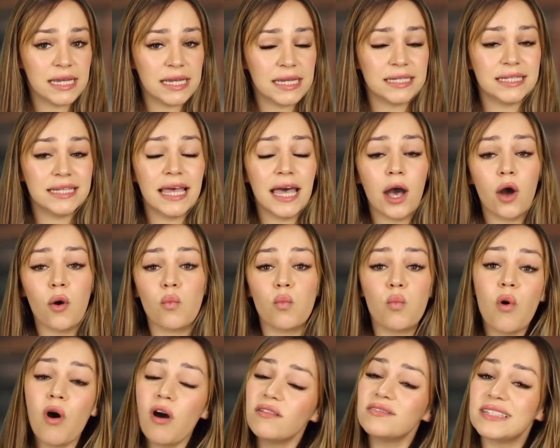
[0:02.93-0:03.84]
Now,
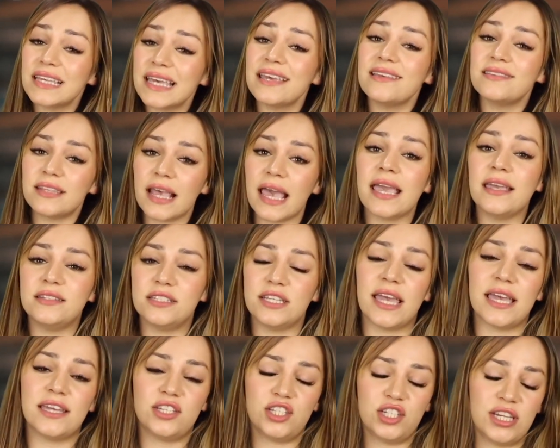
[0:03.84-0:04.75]
what is
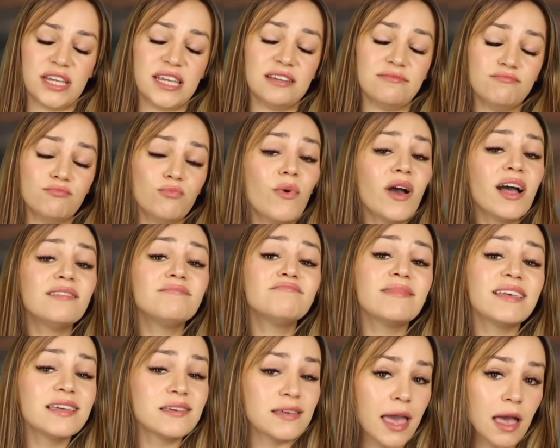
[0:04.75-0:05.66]
ADHD? Well,
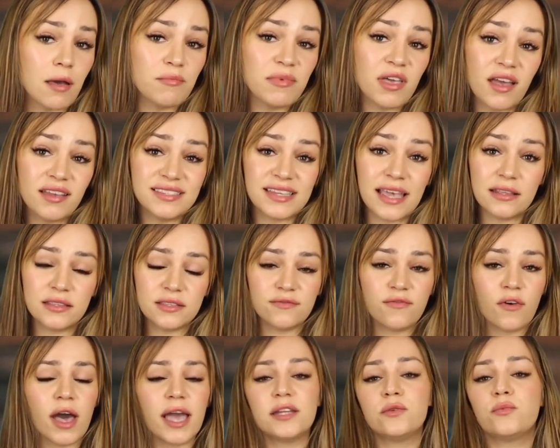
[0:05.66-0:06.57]
it can be
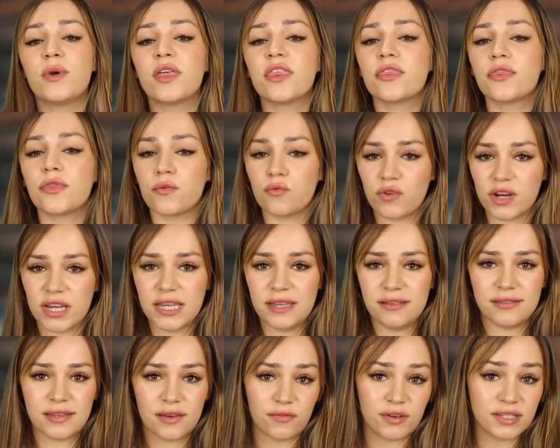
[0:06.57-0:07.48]
identified with 3
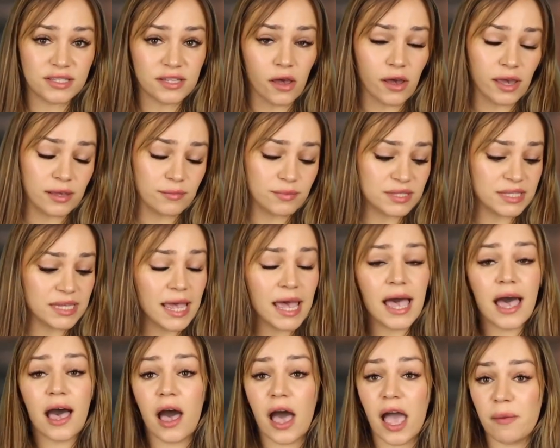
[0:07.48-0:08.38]
different types.
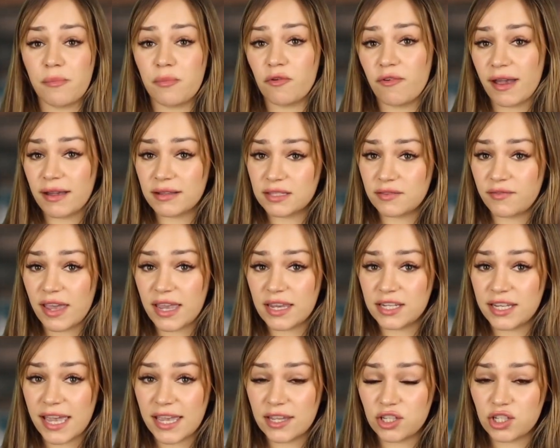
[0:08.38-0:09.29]
Hyperactive
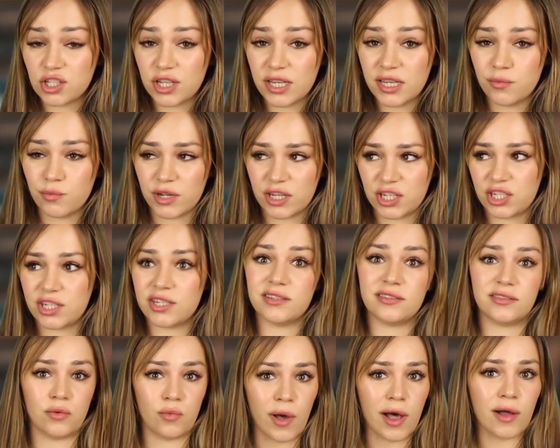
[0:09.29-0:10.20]
ADHD, which is
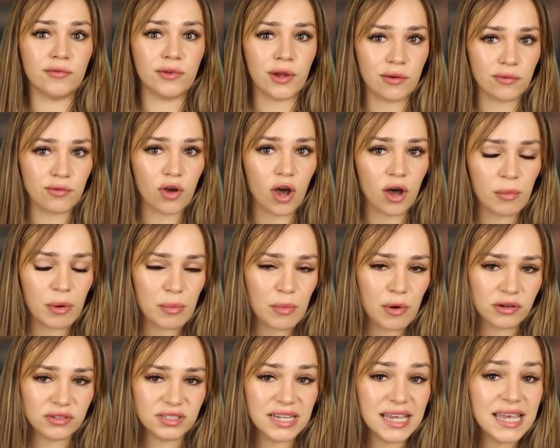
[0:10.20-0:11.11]
the well-known common
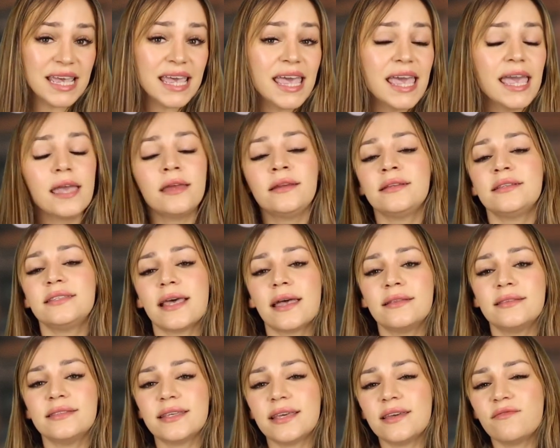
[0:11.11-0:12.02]
one,
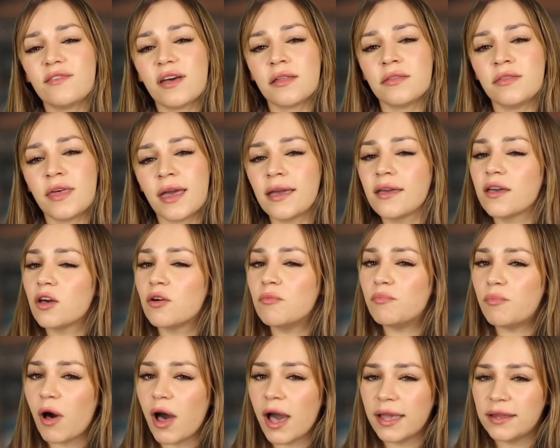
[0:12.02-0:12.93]
inattentive, and then
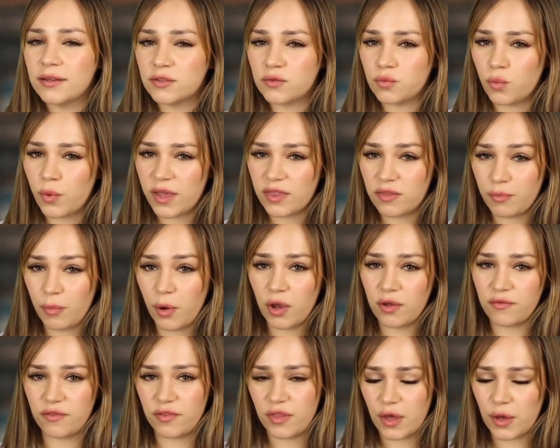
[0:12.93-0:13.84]
combined with
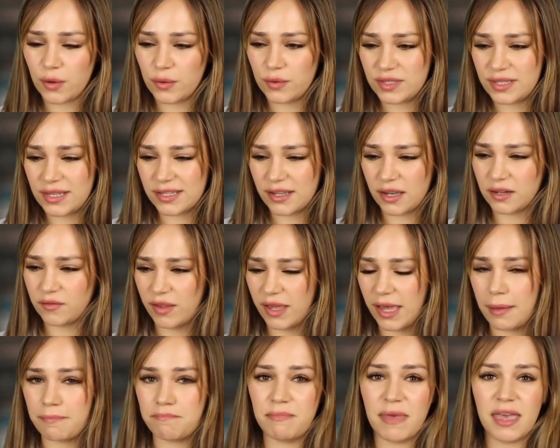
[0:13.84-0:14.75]
both of those, it's kind of like
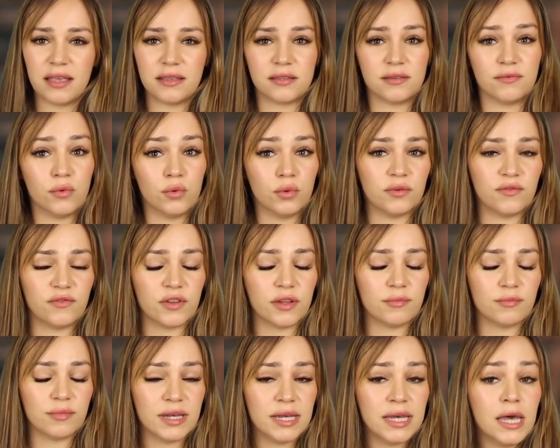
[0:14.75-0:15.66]
a mix of all of
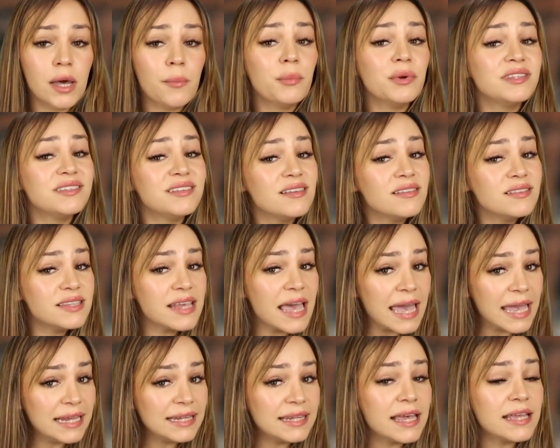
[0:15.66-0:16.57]
them. But
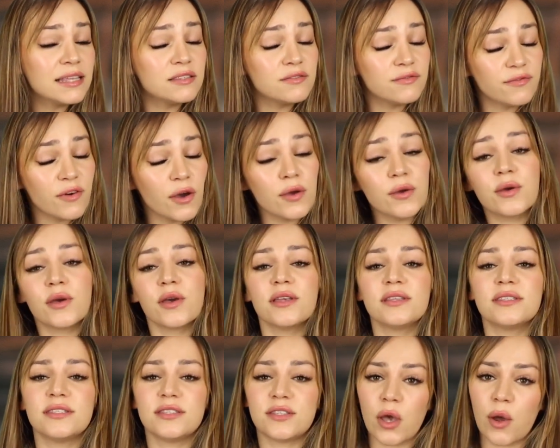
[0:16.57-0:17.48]
today, let's
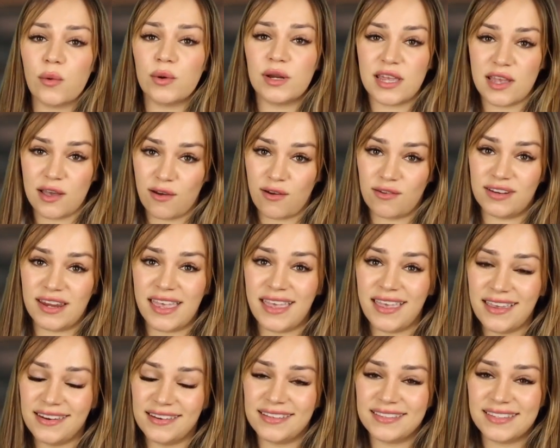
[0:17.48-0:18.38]
focus solely on
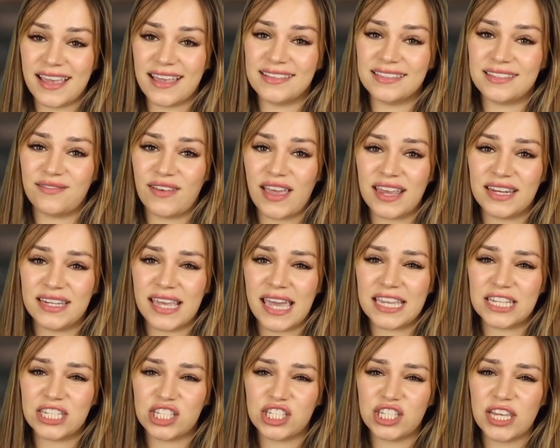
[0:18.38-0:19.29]
inattentive
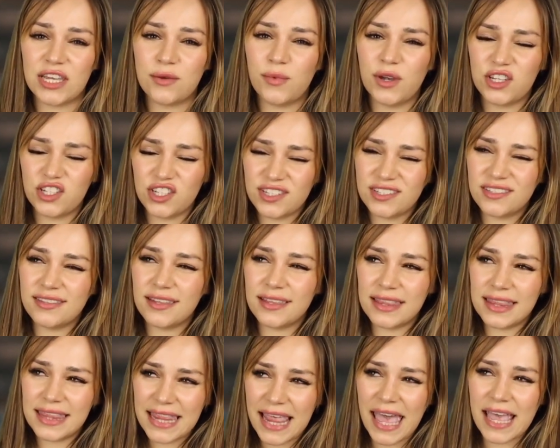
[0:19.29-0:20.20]
ADHD, which is the
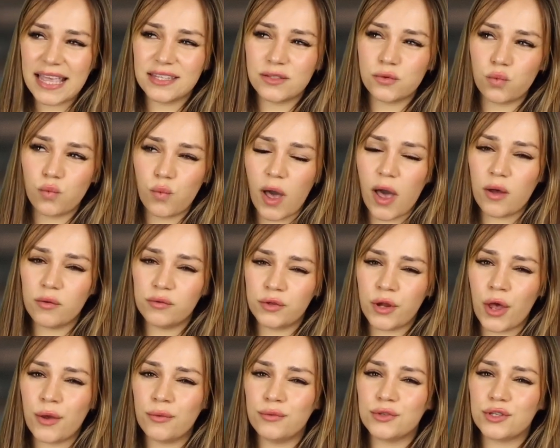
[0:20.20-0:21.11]
less
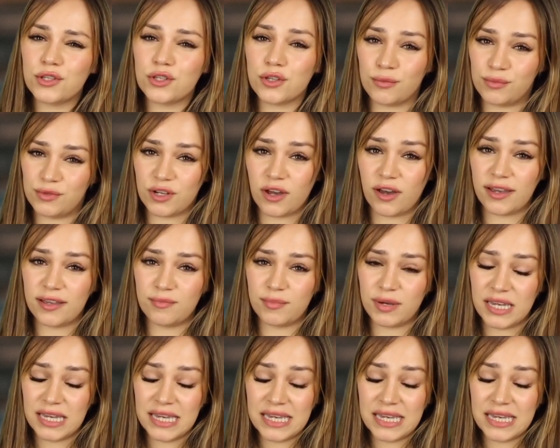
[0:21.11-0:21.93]
well-known subtype.